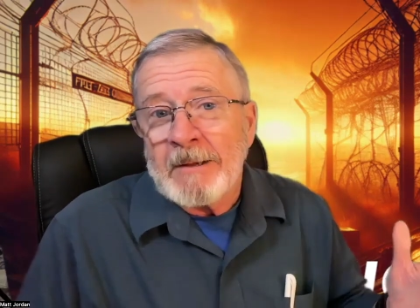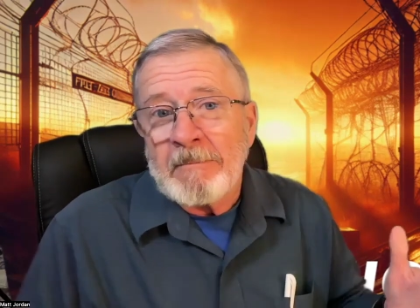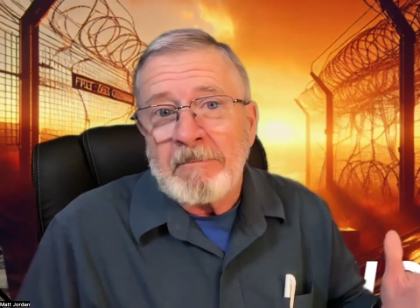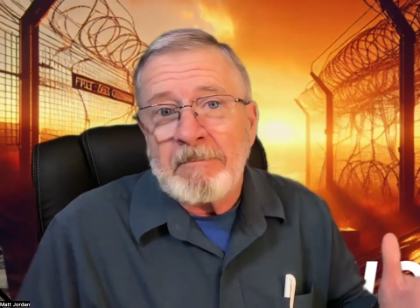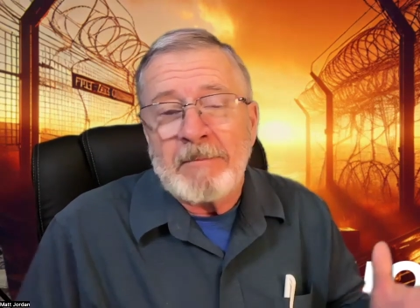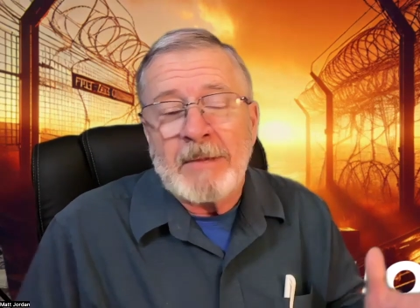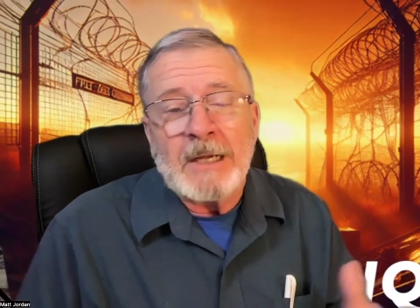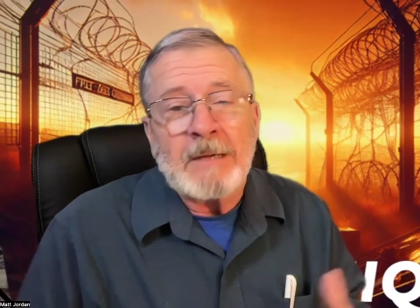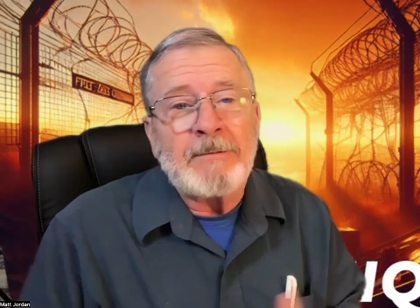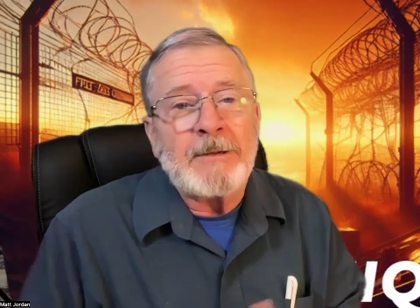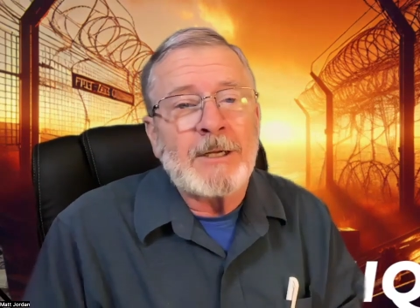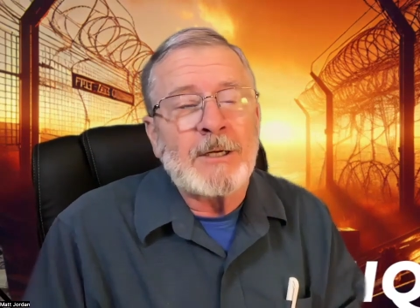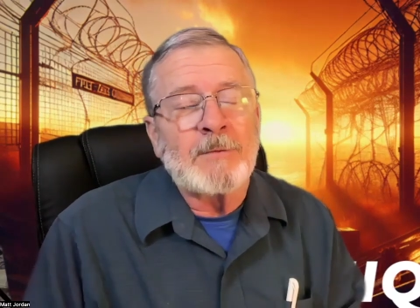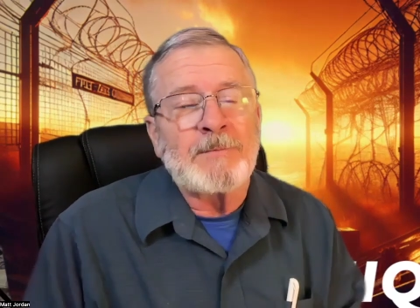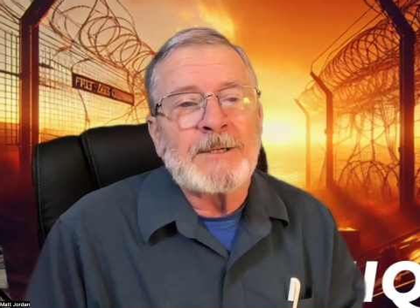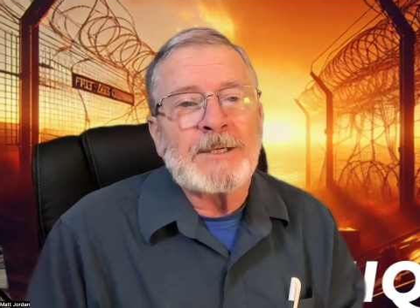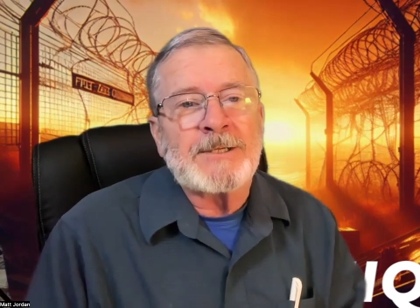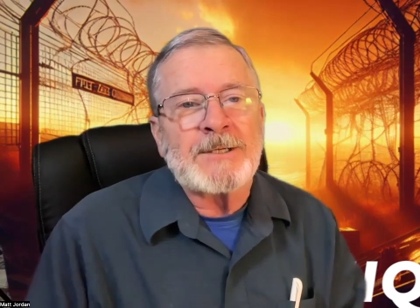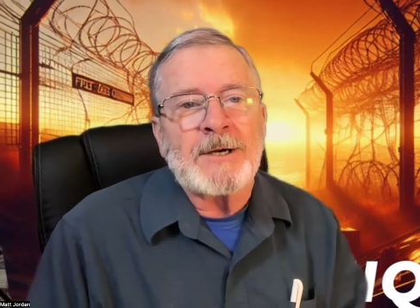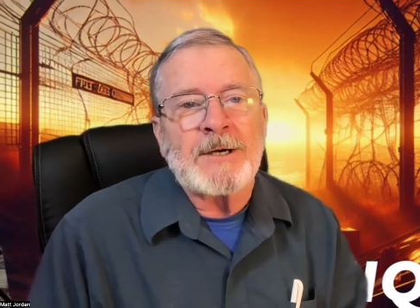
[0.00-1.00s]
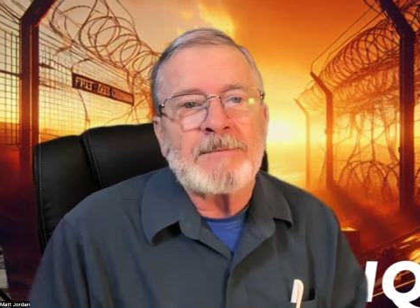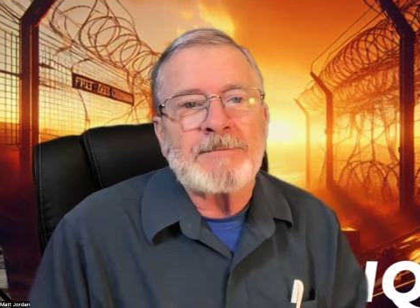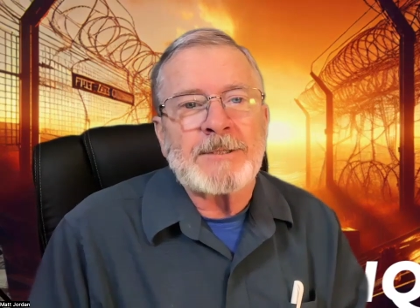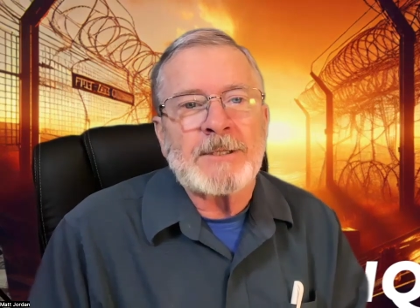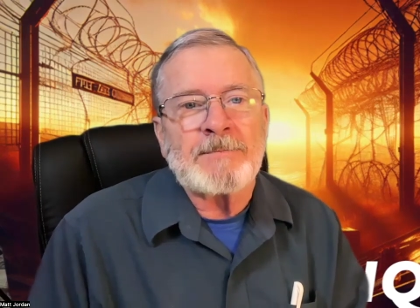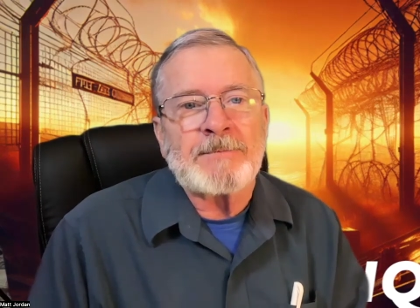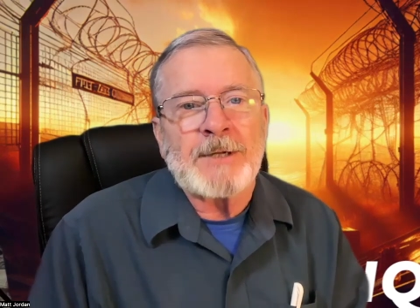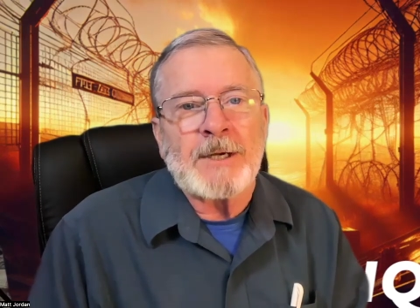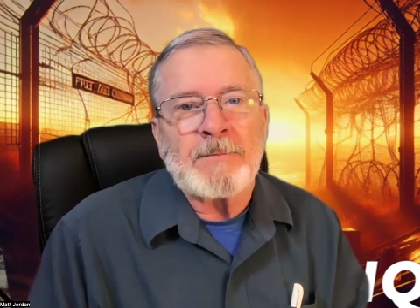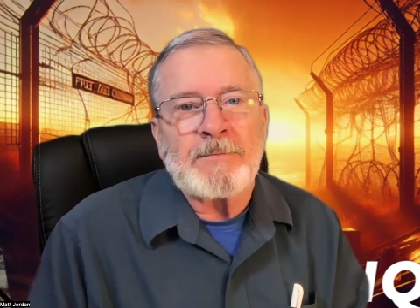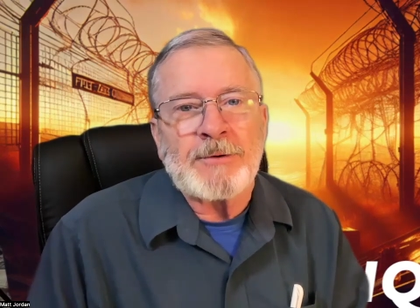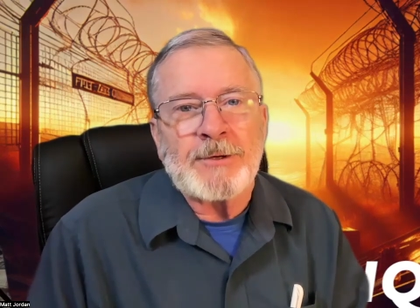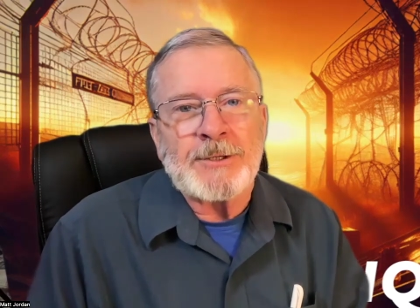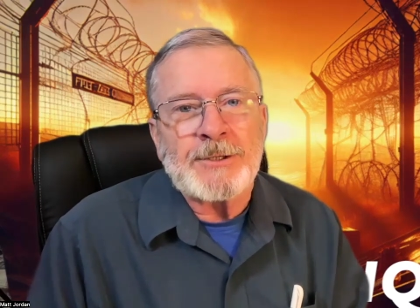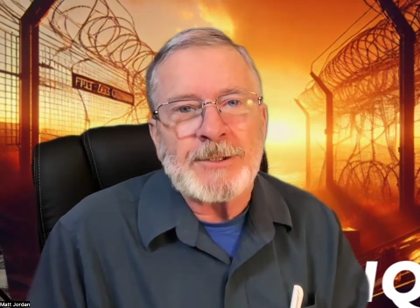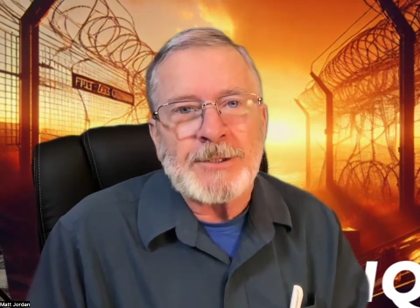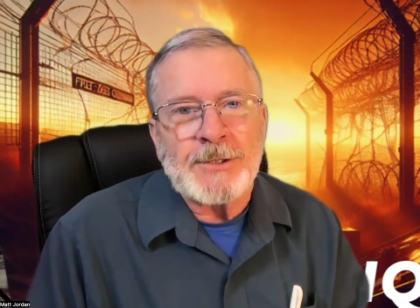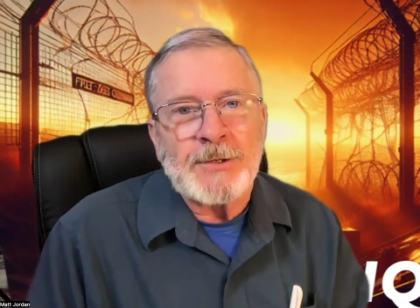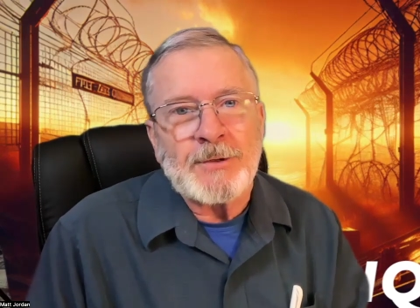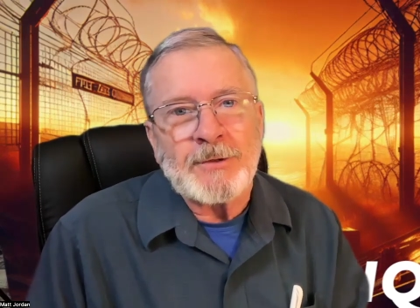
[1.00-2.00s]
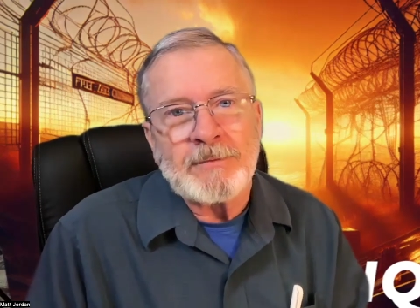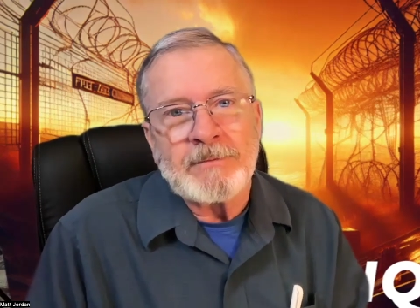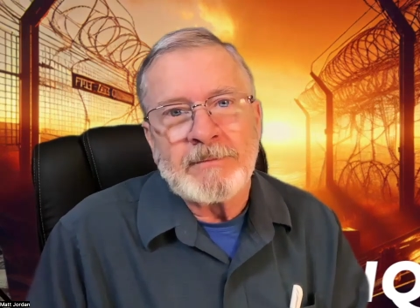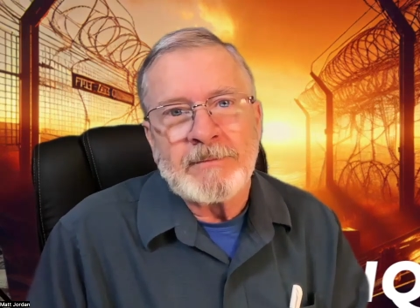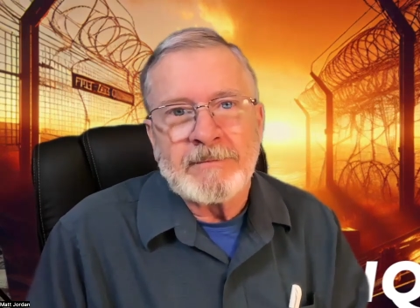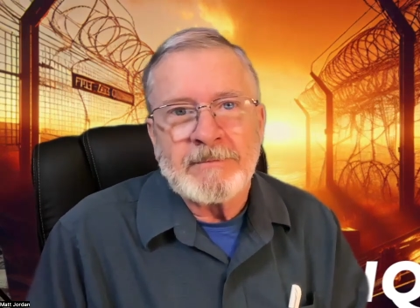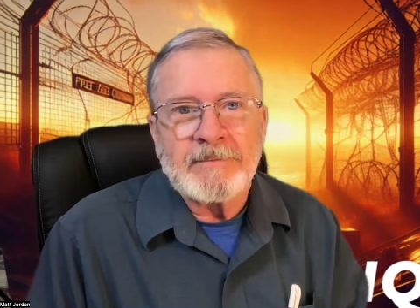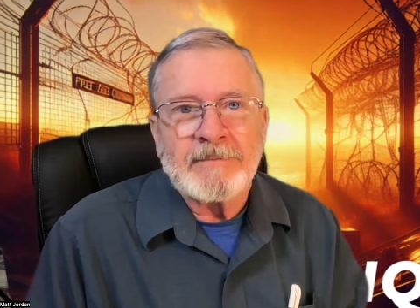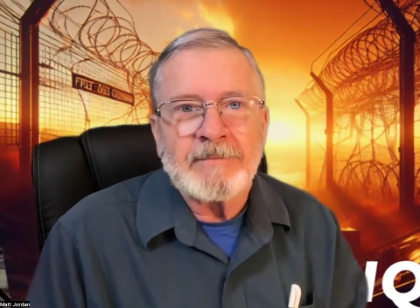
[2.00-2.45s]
Maybe it'll be time sometime pretty soon